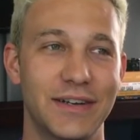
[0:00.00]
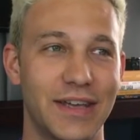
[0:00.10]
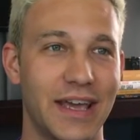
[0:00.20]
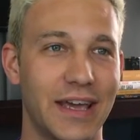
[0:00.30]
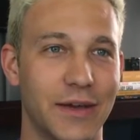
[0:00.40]

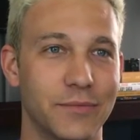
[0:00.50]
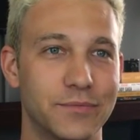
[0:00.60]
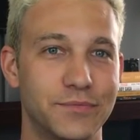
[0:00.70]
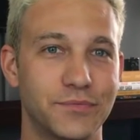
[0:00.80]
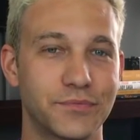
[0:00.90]
Okay.
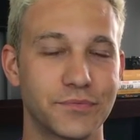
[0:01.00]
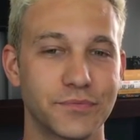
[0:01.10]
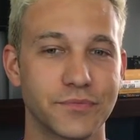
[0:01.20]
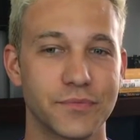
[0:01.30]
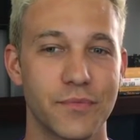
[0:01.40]

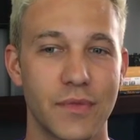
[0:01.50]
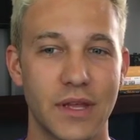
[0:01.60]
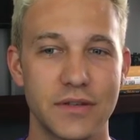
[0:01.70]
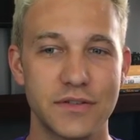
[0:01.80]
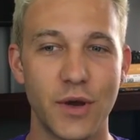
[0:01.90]

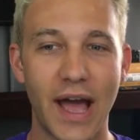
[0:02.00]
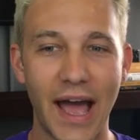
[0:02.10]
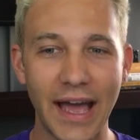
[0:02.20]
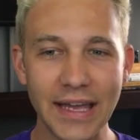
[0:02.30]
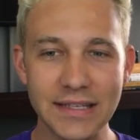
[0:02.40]
So,
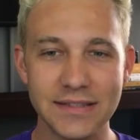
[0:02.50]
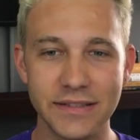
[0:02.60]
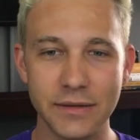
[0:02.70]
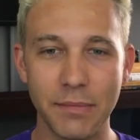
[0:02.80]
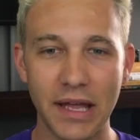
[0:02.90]
I
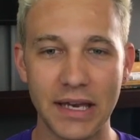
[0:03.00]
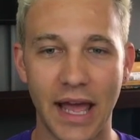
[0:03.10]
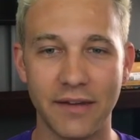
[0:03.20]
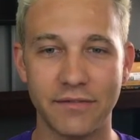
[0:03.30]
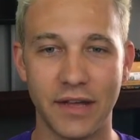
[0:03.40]
see my
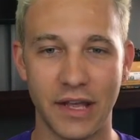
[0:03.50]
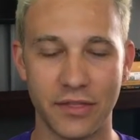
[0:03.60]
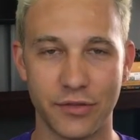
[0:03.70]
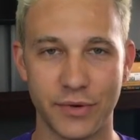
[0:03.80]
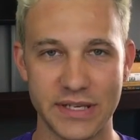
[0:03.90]
life in
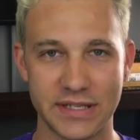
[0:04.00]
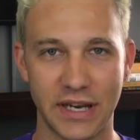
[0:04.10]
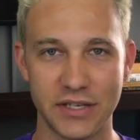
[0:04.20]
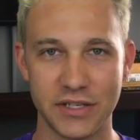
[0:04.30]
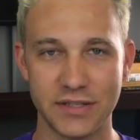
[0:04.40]
three
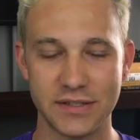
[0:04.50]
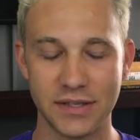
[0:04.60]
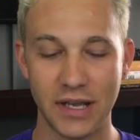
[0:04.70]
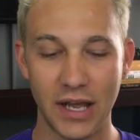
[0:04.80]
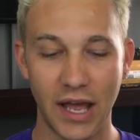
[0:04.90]
stages.
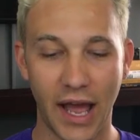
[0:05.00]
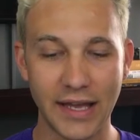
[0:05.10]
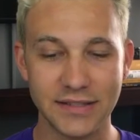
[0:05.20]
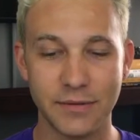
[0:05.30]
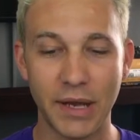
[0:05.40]

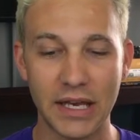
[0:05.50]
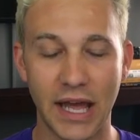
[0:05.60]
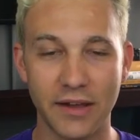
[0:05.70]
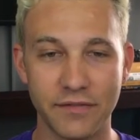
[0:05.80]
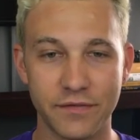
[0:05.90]
I see my
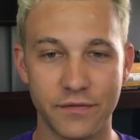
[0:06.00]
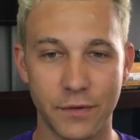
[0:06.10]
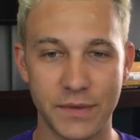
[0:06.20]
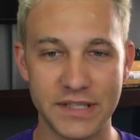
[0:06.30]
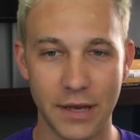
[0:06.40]
life
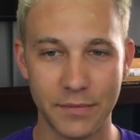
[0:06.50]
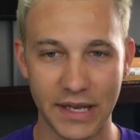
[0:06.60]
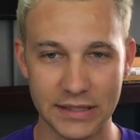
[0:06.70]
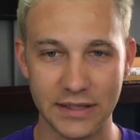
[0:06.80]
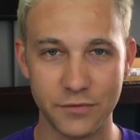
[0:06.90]
from the time that
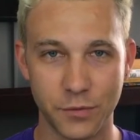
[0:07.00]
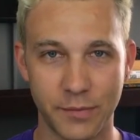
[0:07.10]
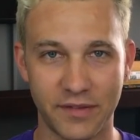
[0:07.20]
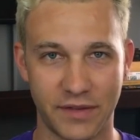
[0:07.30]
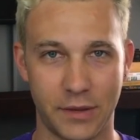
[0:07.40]
I lived with
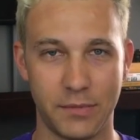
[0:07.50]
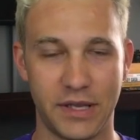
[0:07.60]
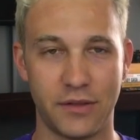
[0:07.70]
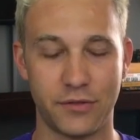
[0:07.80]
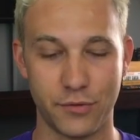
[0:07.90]
my
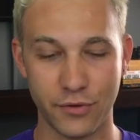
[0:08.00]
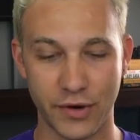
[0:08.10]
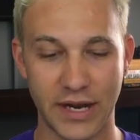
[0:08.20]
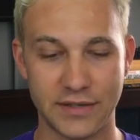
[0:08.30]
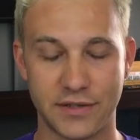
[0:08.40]
family through
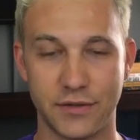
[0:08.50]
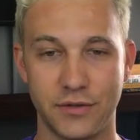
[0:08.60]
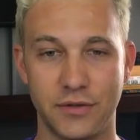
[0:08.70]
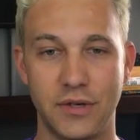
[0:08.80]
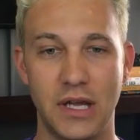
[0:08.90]
grade
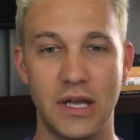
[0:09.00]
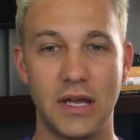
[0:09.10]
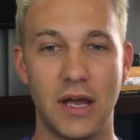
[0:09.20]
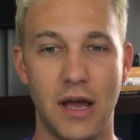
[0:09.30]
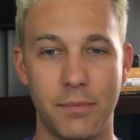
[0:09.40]
school
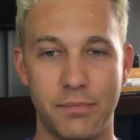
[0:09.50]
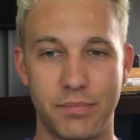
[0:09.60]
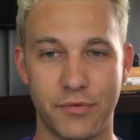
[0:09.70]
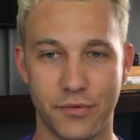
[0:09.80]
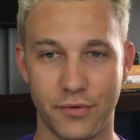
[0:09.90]
up
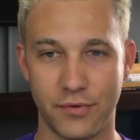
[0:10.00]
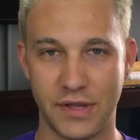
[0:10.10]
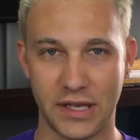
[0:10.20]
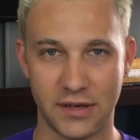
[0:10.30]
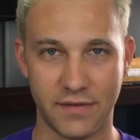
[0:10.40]
through
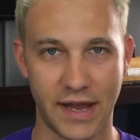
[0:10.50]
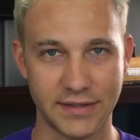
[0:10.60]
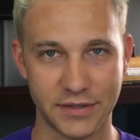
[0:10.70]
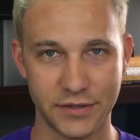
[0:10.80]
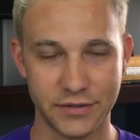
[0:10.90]
the end of high
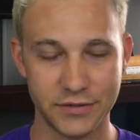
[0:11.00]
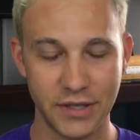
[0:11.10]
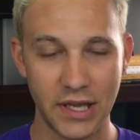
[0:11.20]
school.